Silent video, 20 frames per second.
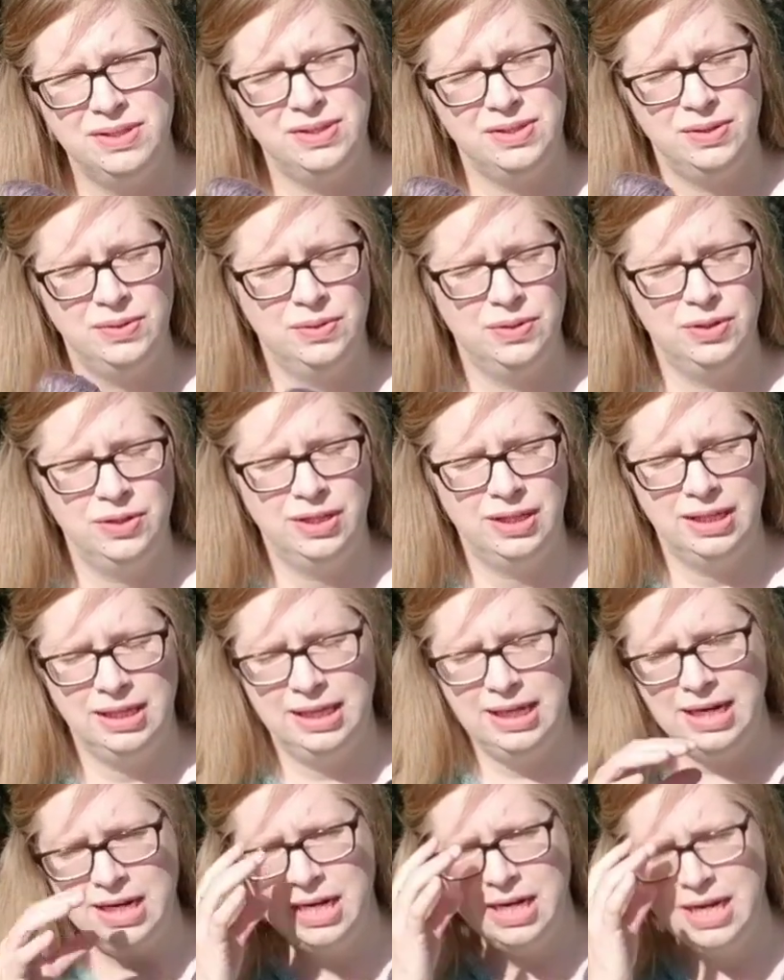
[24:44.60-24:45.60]
sooner than
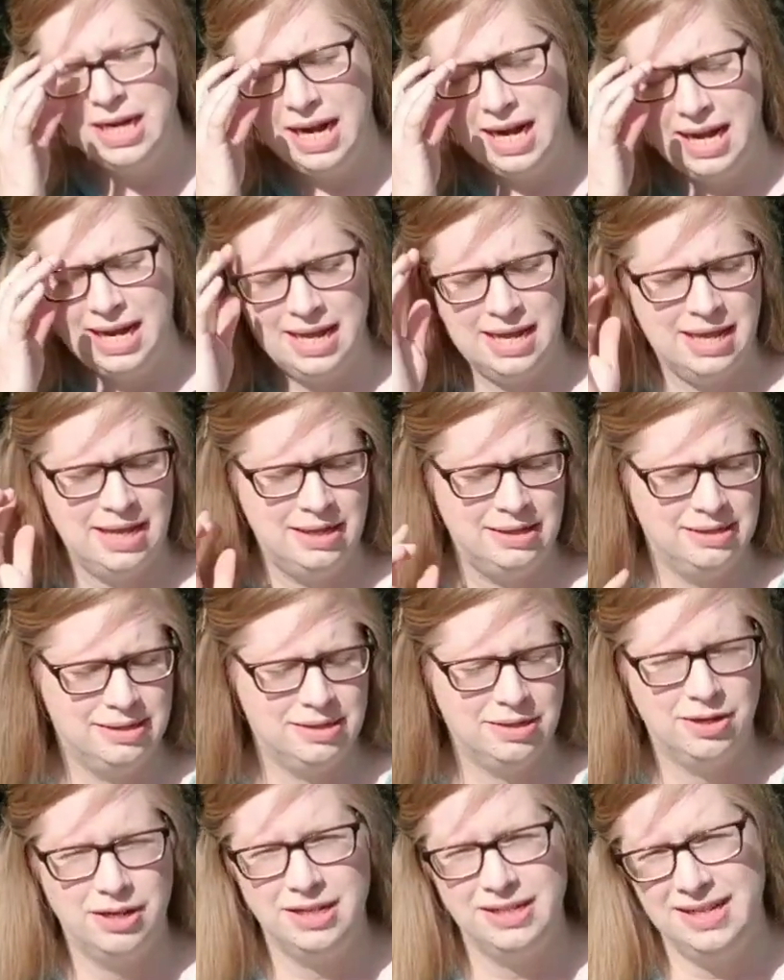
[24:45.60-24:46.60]
later and
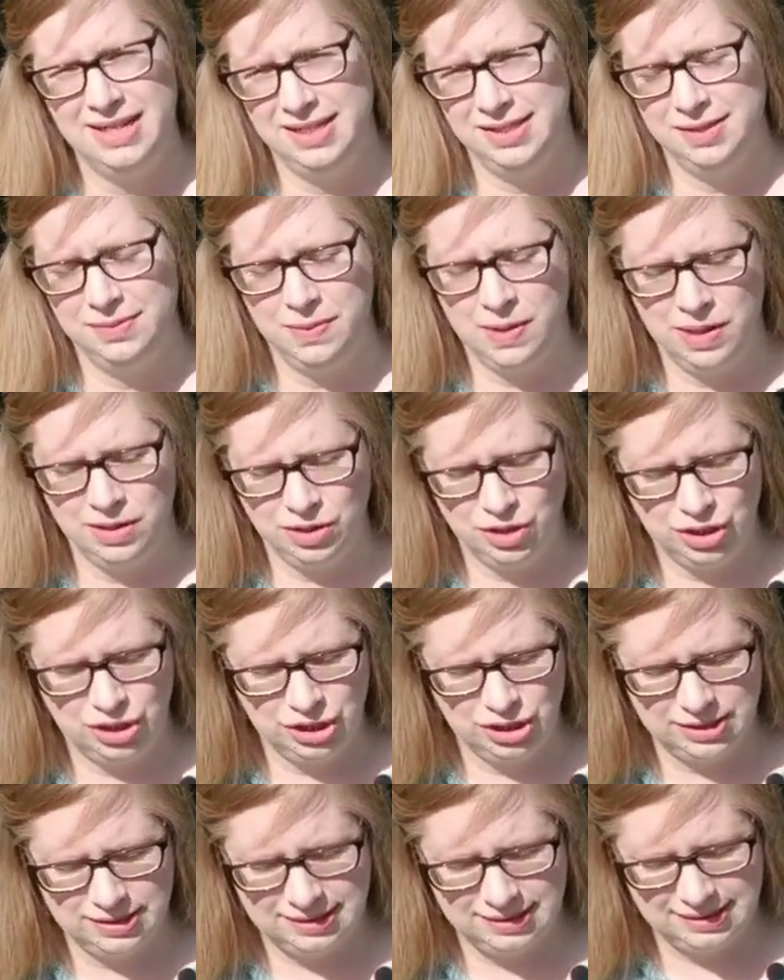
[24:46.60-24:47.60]
start a test swatch
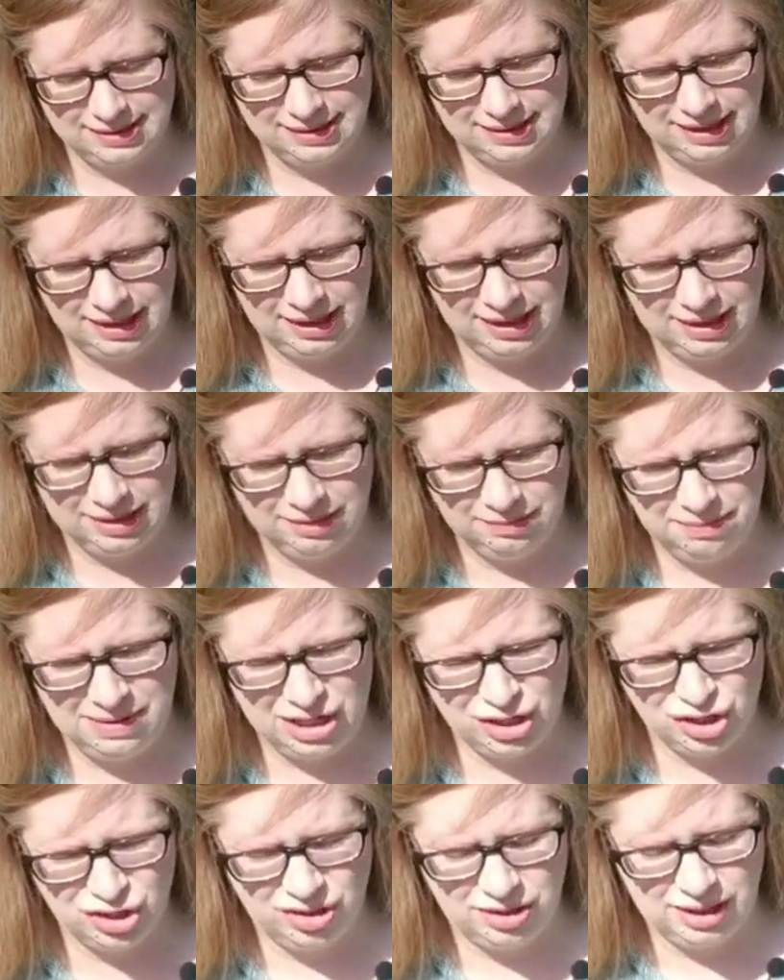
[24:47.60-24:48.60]
just to see,
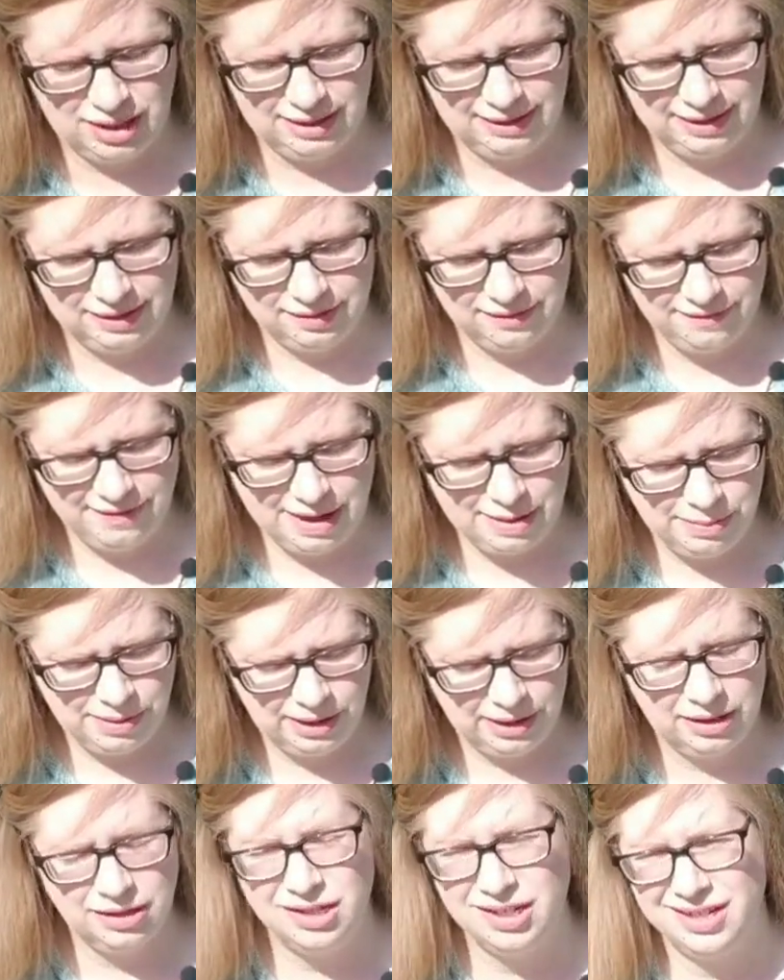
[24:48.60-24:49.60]
make sure that I like the
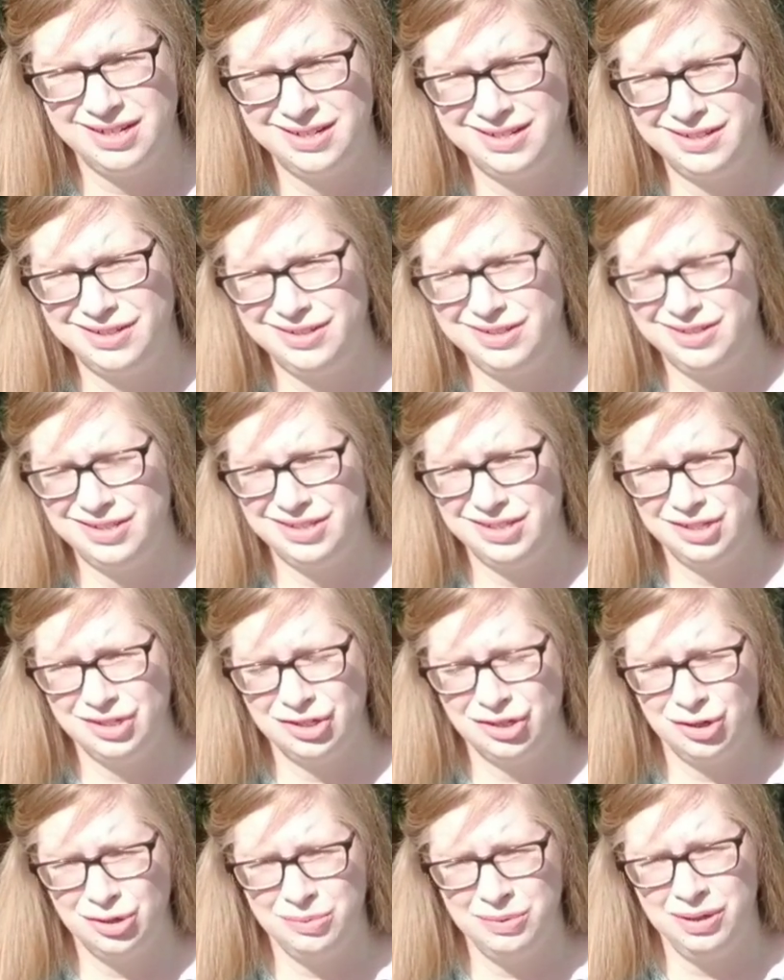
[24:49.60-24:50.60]
fabric and to
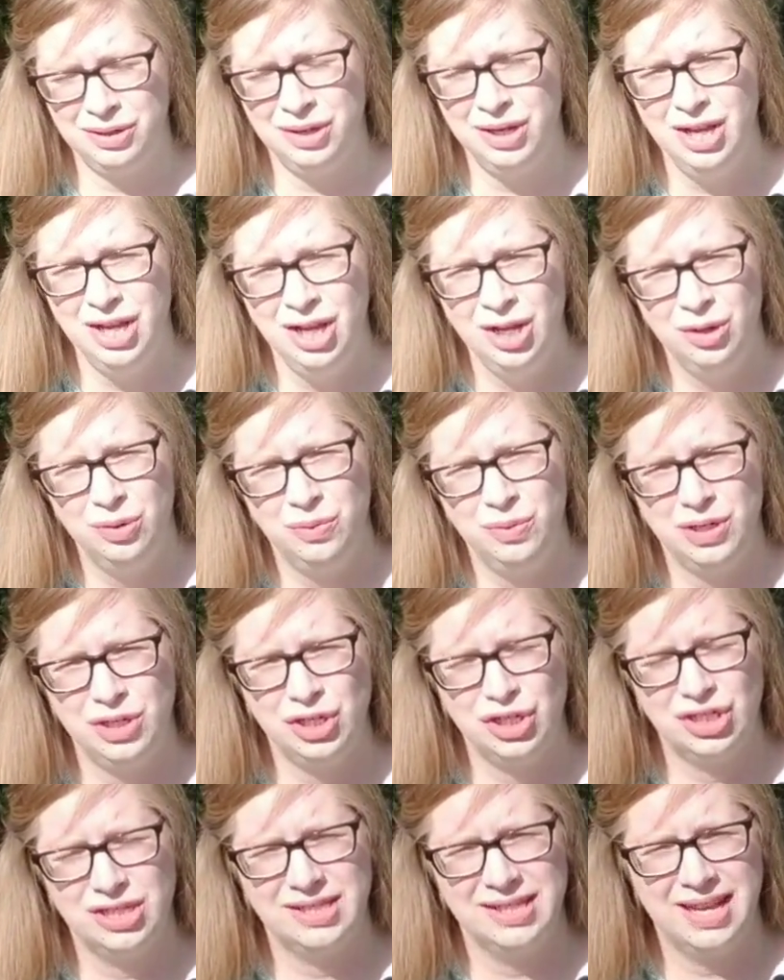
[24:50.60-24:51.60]
determine which
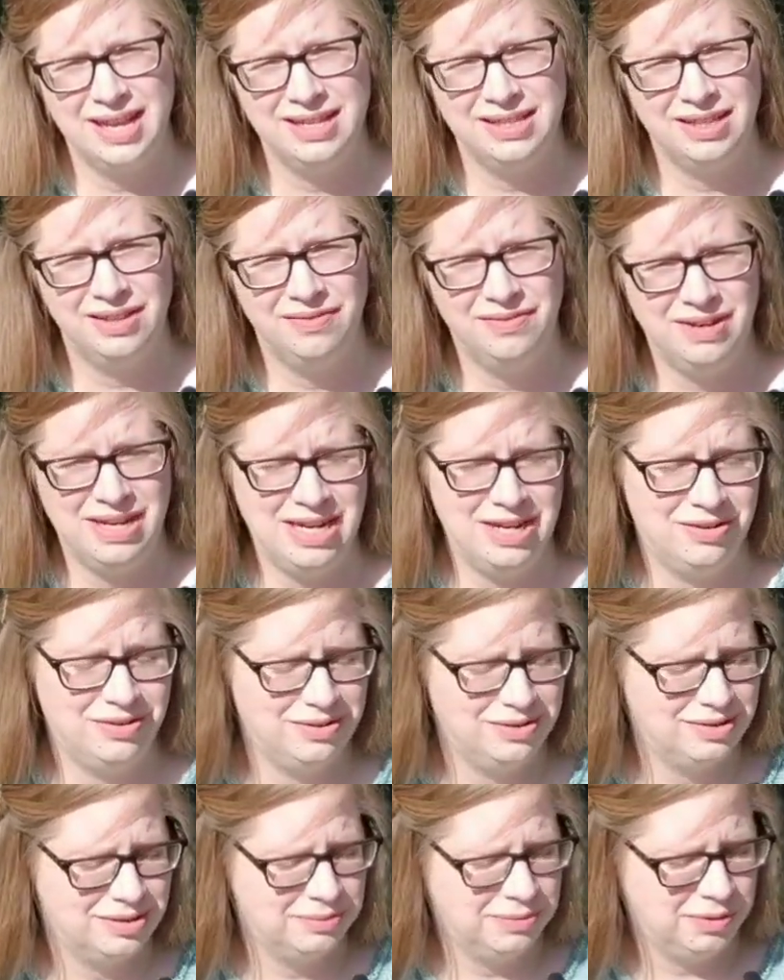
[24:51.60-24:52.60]
size of
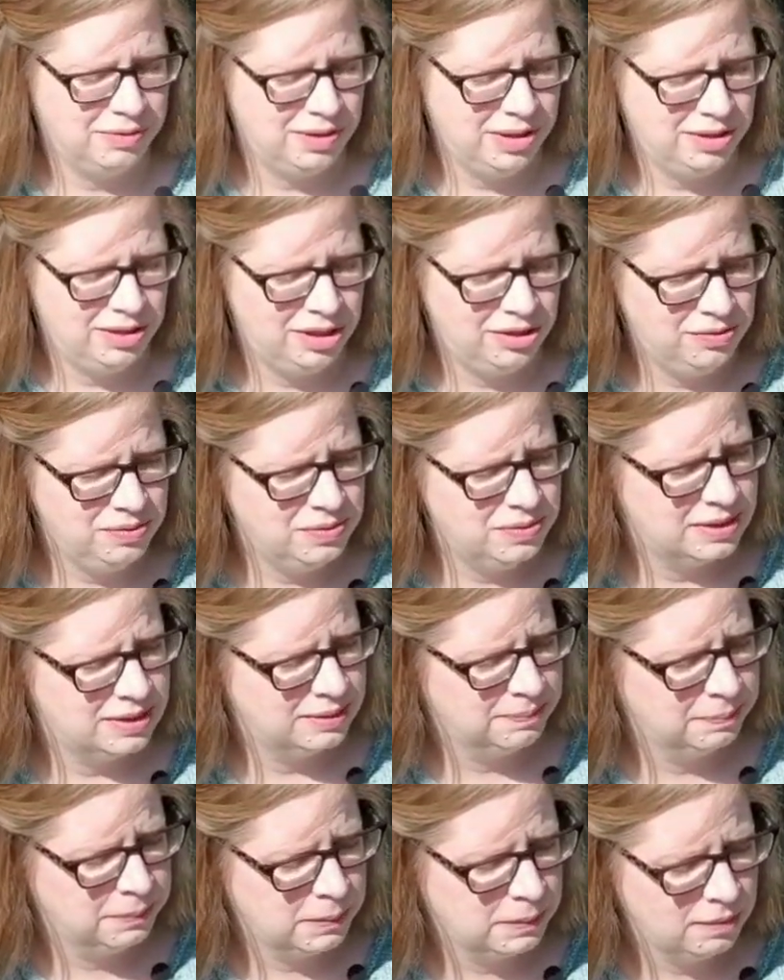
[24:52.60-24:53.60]
needles I'm going to use.